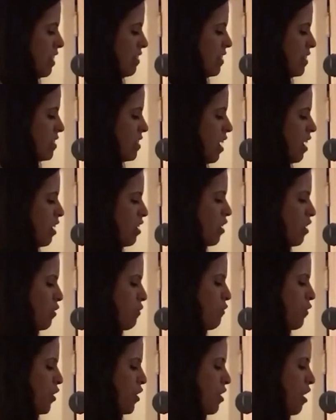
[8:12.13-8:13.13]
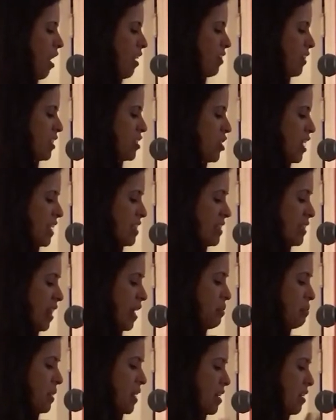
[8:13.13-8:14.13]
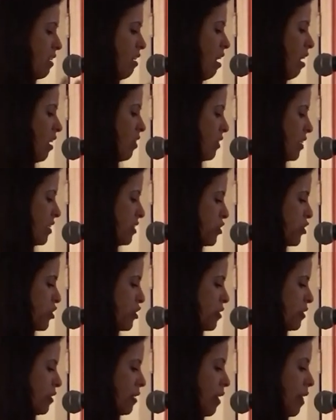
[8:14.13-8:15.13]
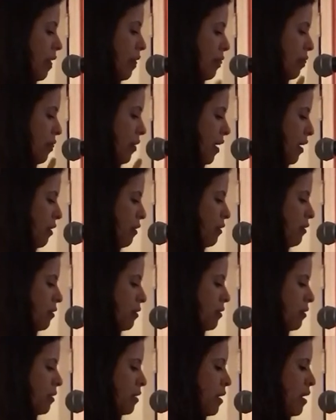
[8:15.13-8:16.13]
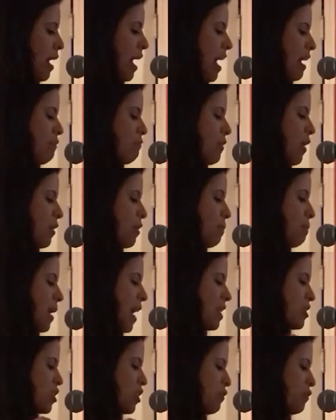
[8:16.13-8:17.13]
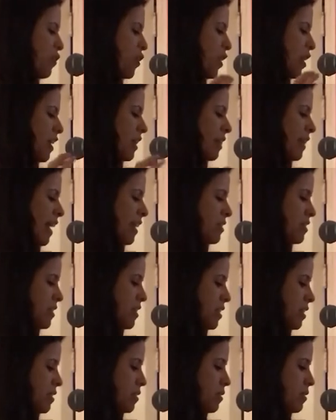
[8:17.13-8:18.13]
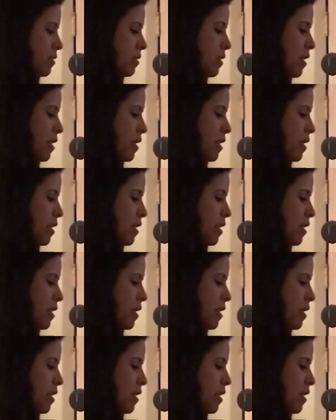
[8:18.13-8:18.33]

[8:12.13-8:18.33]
This hunger for knowledge has led me to college. There, I found a passion for collecting.